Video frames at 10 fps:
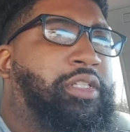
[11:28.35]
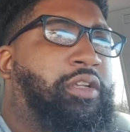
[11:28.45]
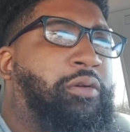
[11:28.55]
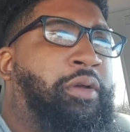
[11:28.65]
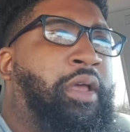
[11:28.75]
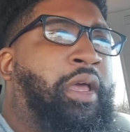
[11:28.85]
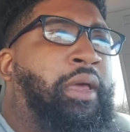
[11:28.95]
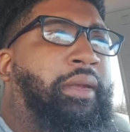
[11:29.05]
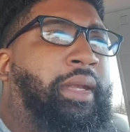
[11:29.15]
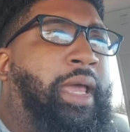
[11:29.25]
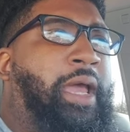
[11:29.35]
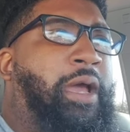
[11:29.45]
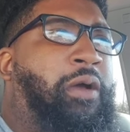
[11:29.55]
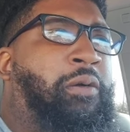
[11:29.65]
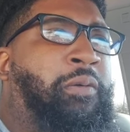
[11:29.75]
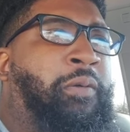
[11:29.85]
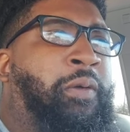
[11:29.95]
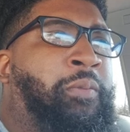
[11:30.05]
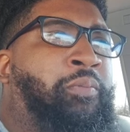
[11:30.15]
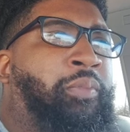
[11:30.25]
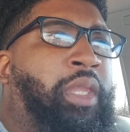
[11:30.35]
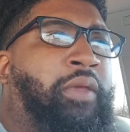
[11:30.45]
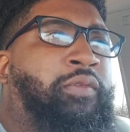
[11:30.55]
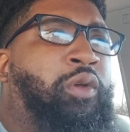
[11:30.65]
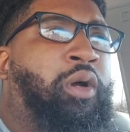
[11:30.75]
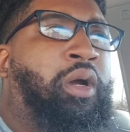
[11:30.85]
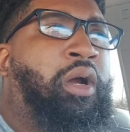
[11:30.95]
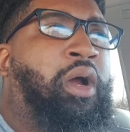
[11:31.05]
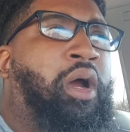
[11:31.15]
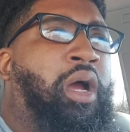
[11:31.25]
So now, if you're